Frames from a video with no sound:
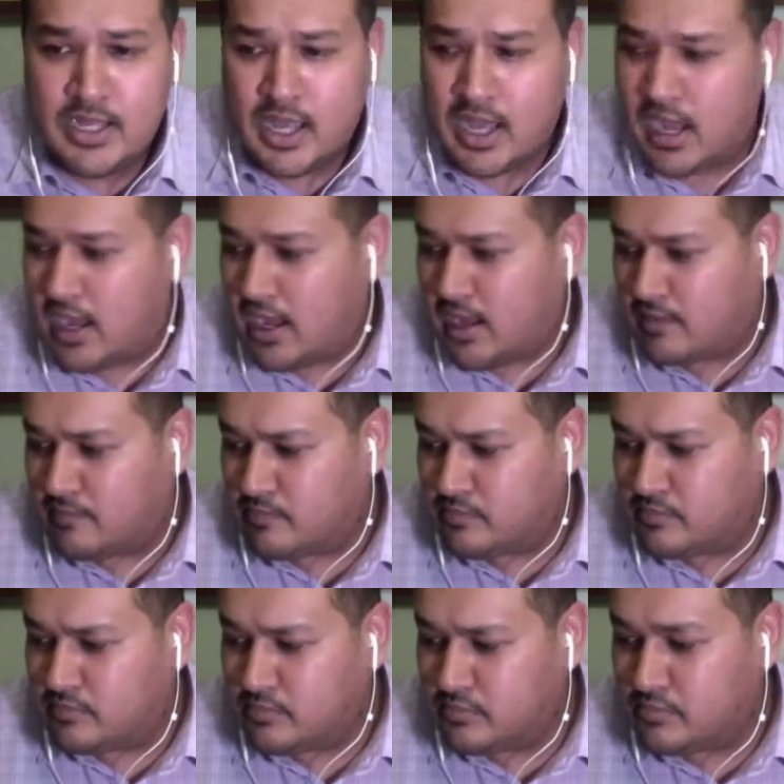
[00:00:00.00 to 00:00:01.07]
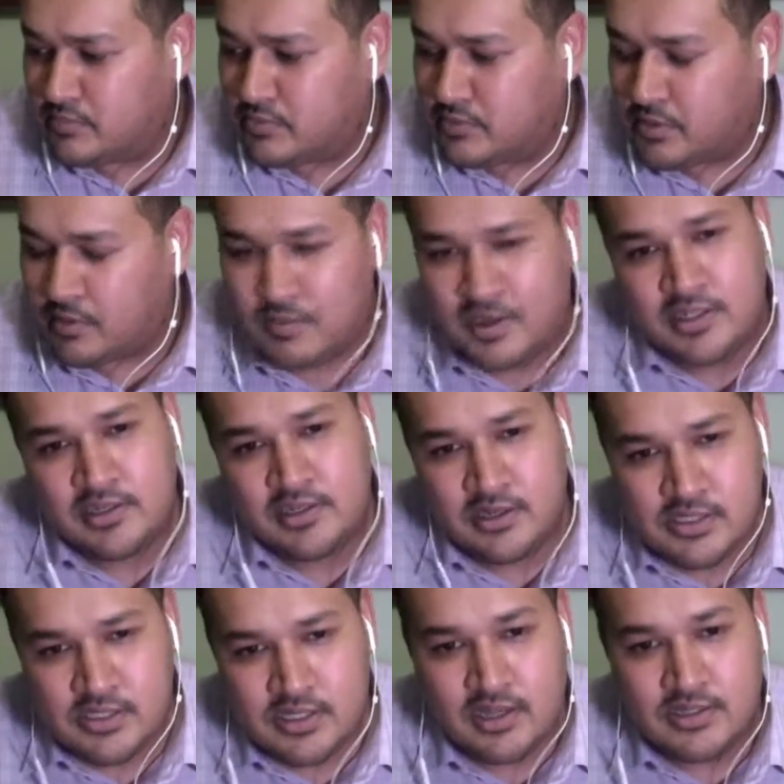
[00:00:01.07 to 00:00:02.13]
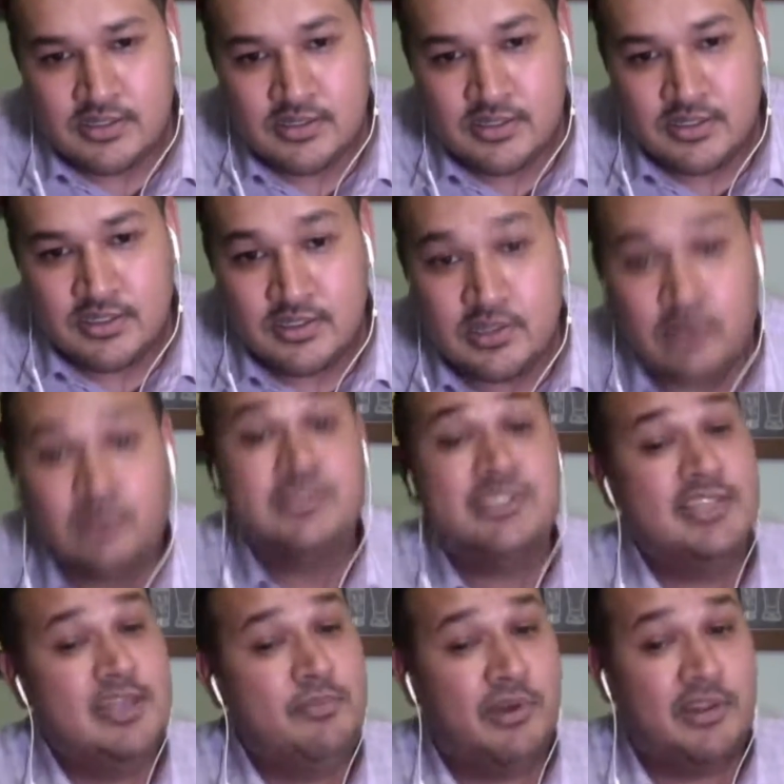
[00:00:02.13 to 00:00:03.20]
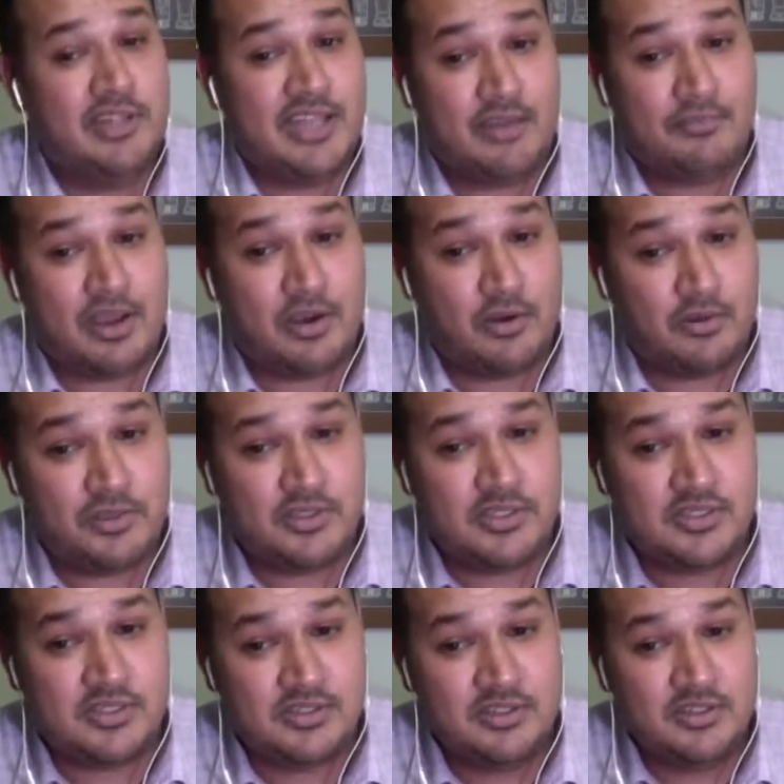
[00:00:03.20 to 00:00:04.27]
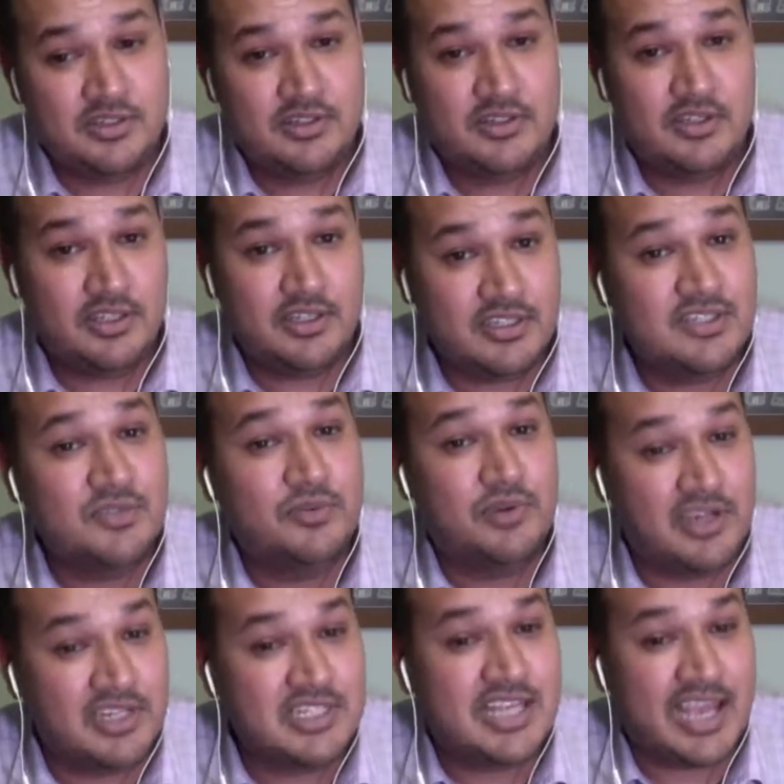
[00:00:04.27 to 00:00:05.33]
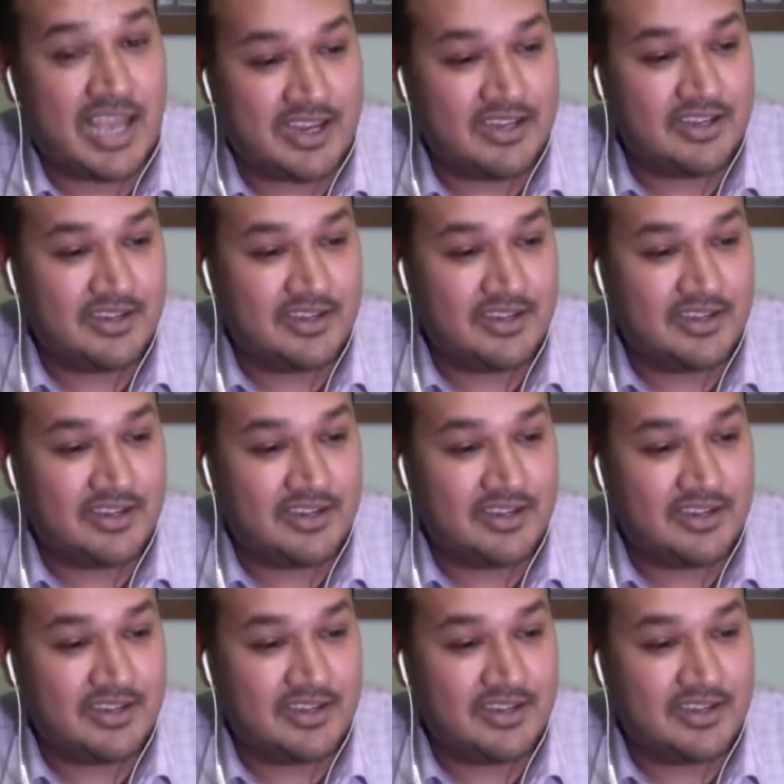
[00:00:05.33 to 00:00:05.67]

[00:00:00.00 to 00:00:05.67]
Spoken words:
Cremant de sauce. Don't sleep on that, my homies. This is where it's at.